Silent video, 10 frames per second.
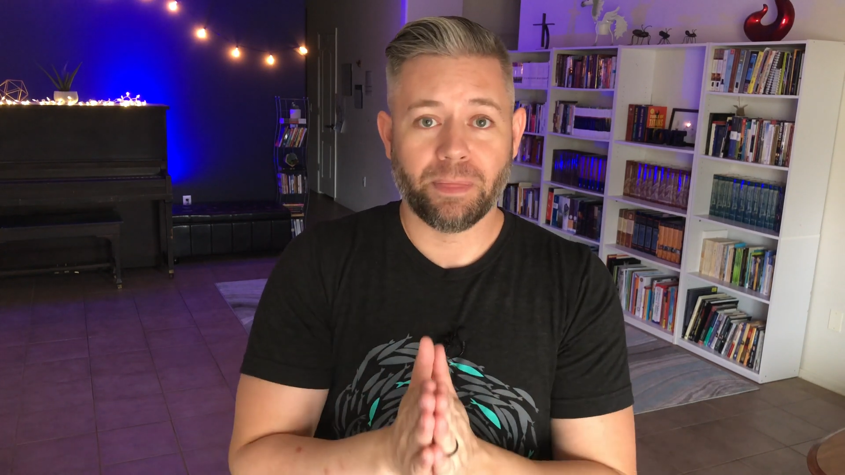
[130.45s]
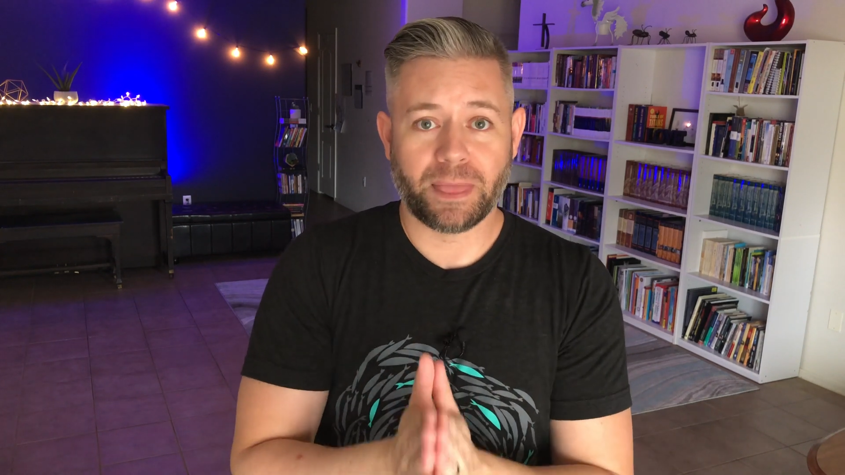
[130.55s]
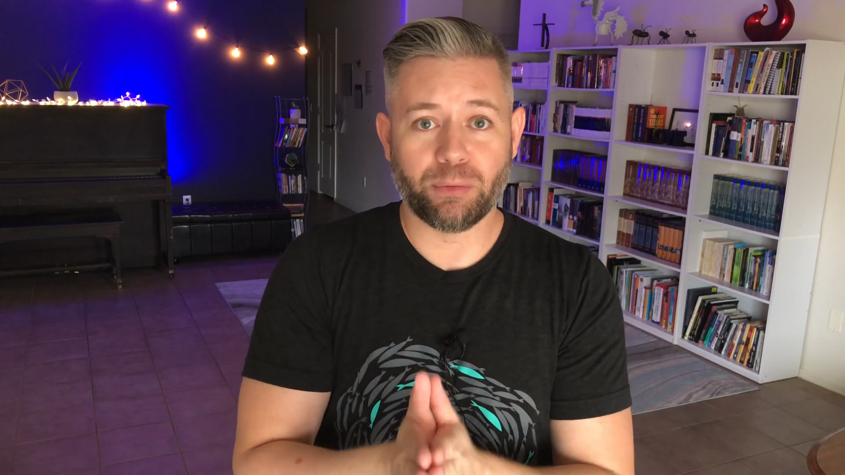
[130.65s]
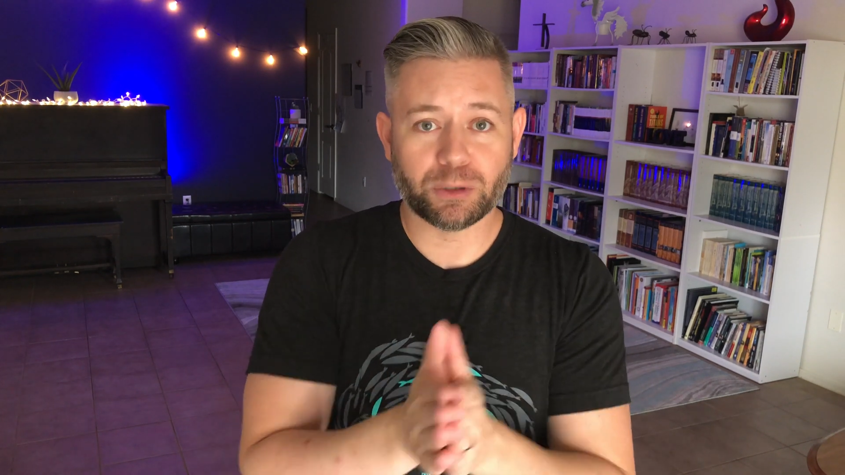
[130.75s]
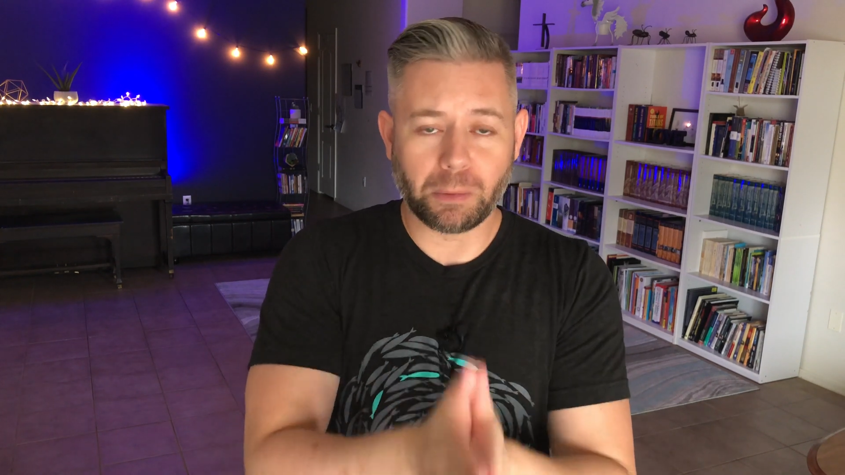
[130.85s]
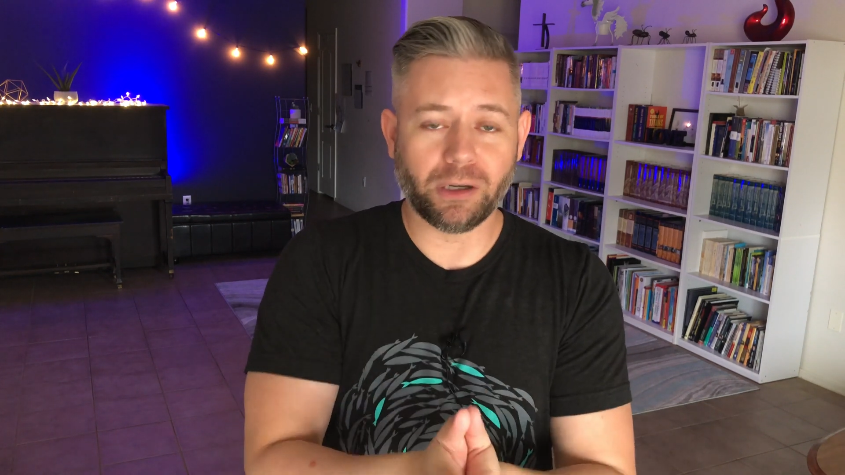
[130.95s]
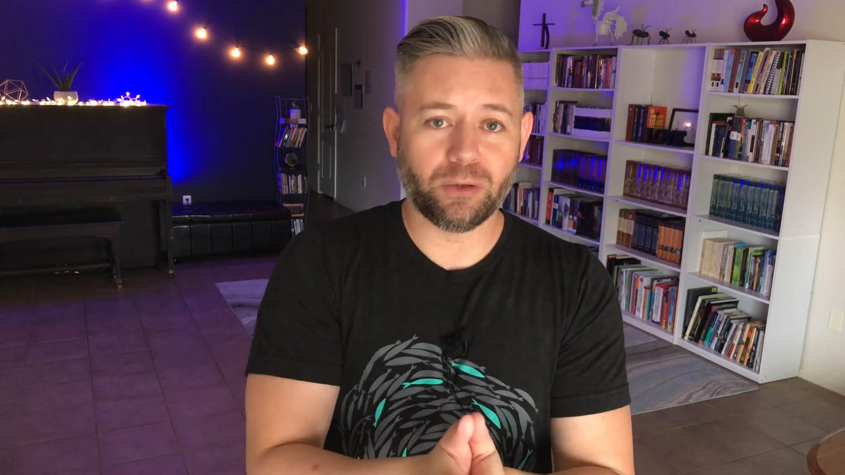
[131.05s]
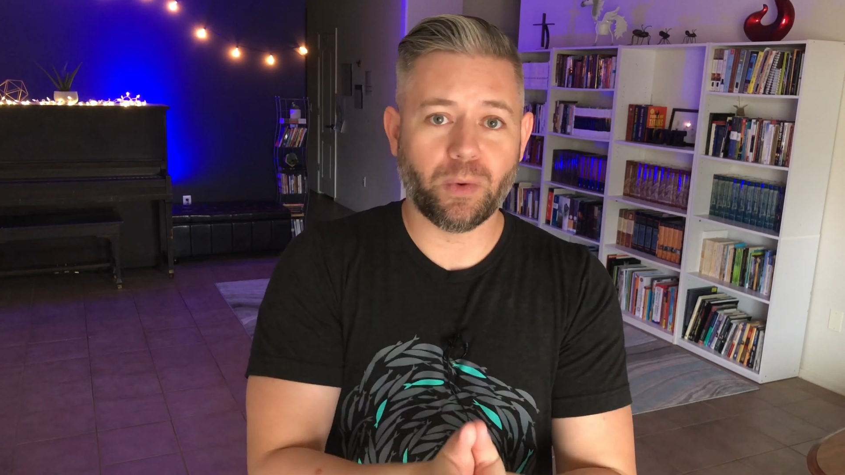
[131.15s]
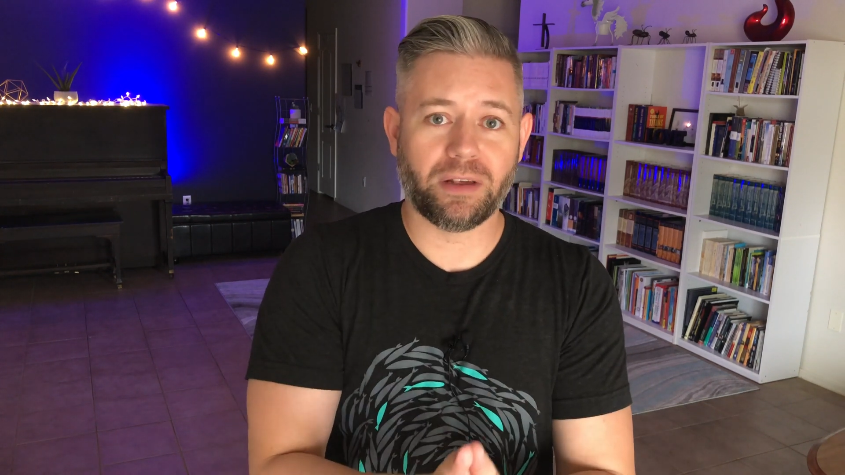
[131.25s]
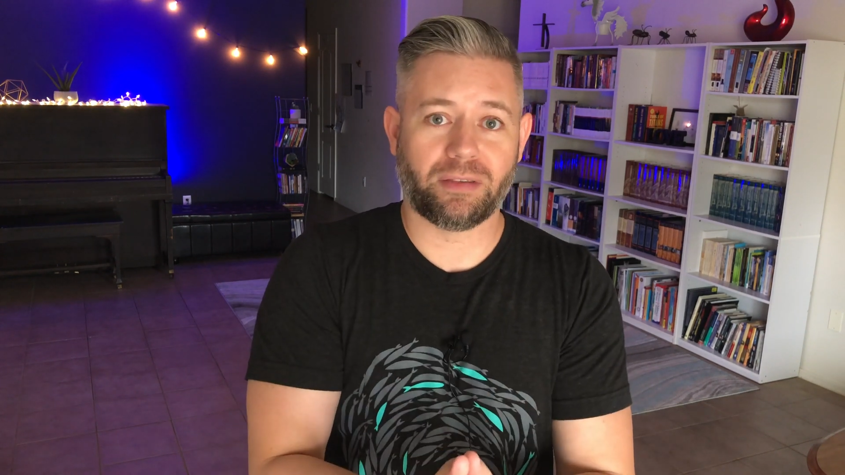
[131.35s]
They
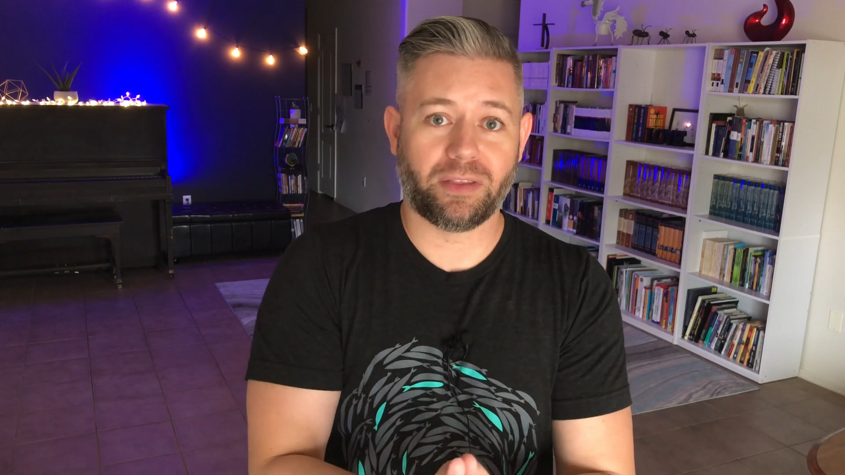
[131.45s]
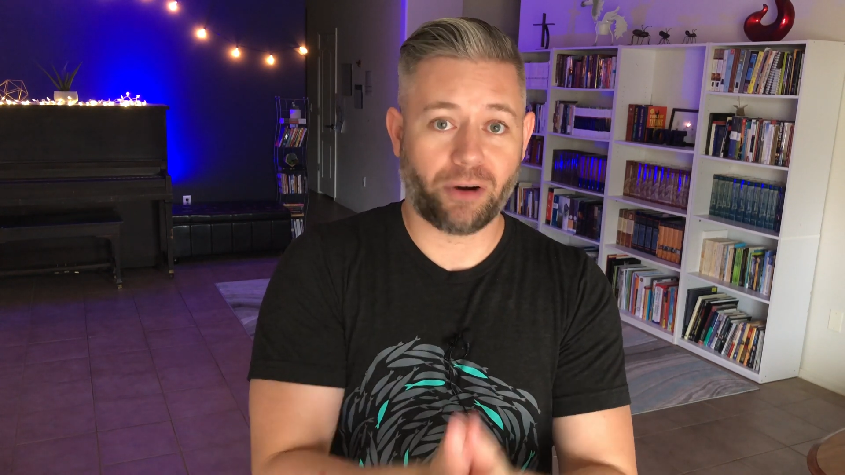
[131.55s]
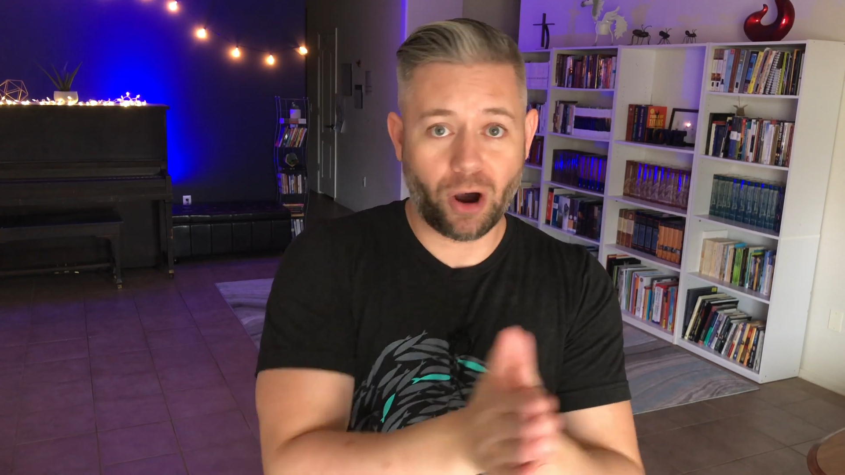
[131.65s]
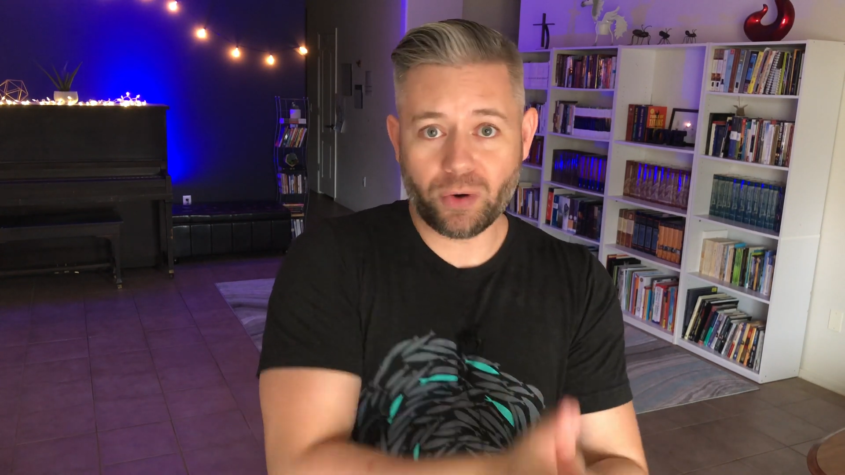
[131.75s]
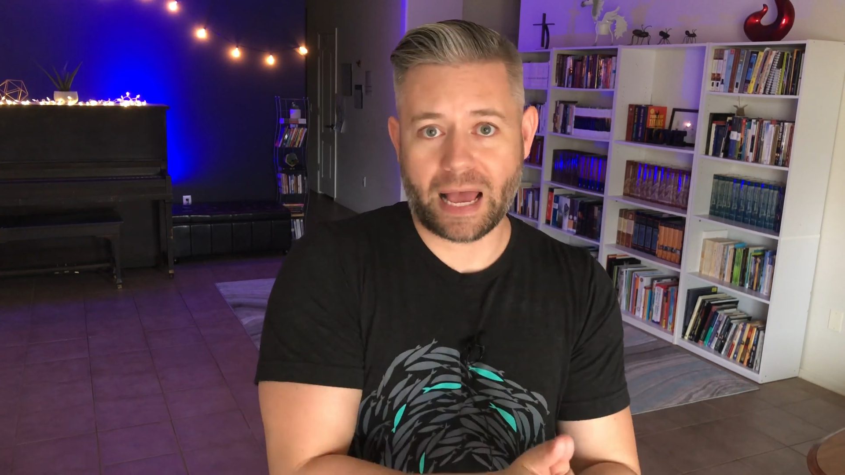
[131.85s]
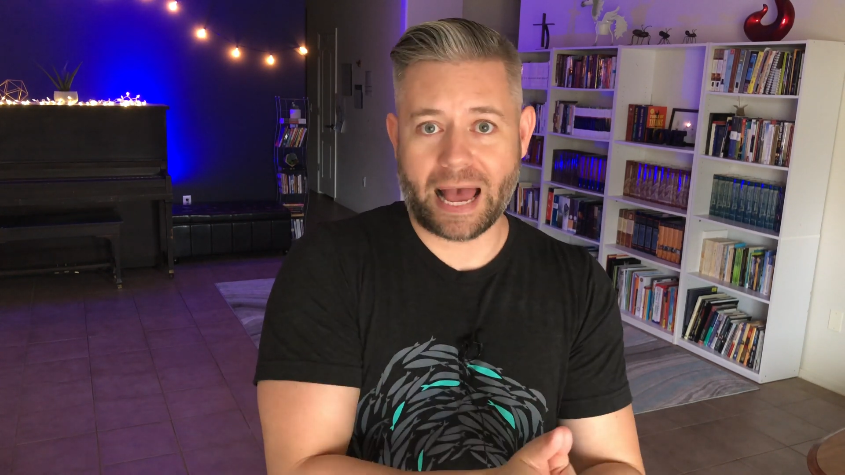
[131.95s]
responded with their own